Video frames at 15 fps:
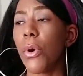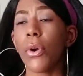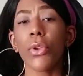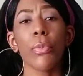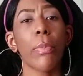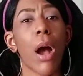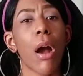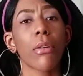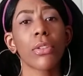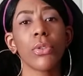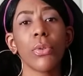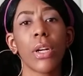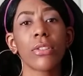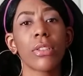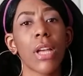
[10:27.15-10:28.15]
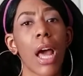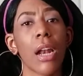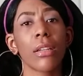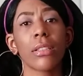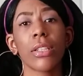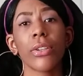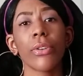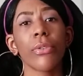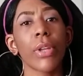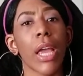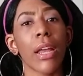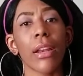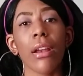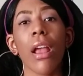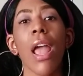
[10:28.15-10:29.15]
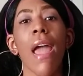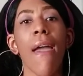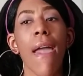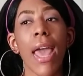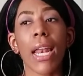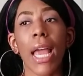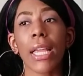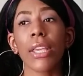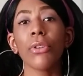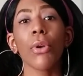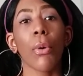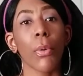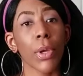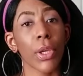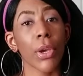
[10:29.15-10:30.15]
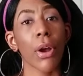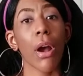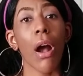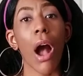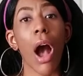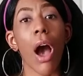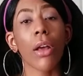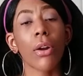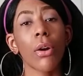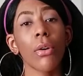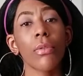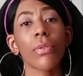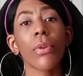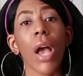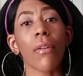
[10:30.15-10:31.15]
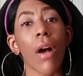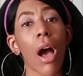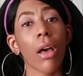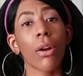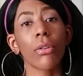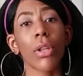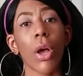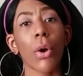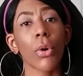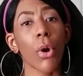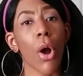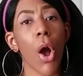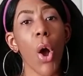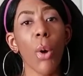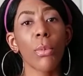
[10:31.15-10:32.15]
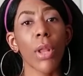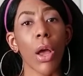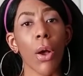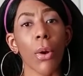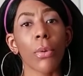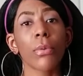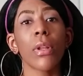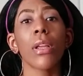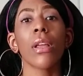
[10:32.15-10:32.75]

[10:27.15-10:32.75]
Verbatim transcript: You borrow two hundred dollars here, you here, and like you know, when your auto, if you have auto loan or home loan,